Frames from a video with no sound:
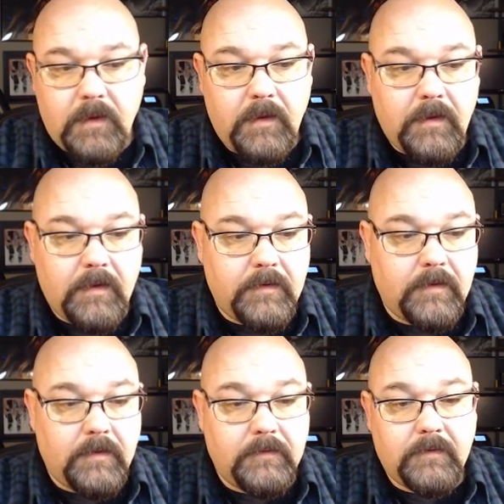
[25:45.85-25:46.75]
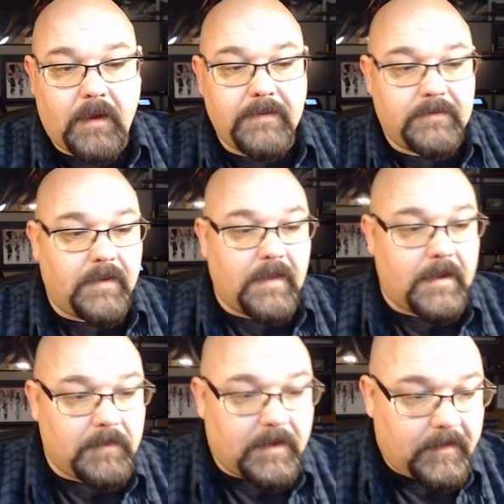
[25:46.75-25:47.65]
And I say that
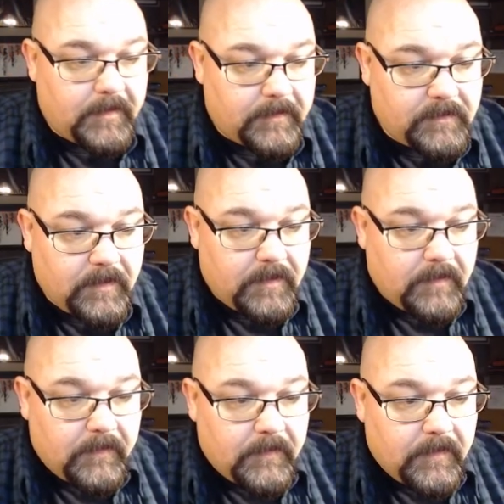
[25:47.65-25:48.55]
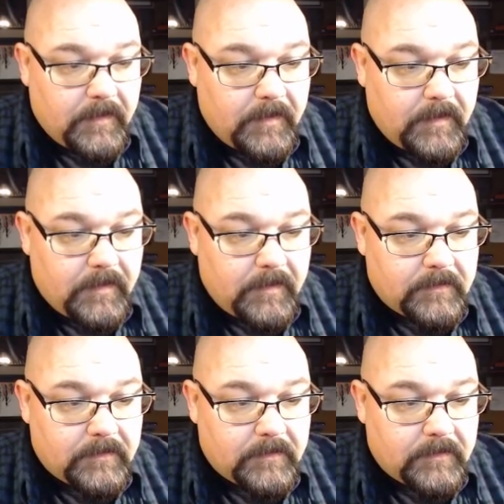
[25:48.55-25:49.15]
because it is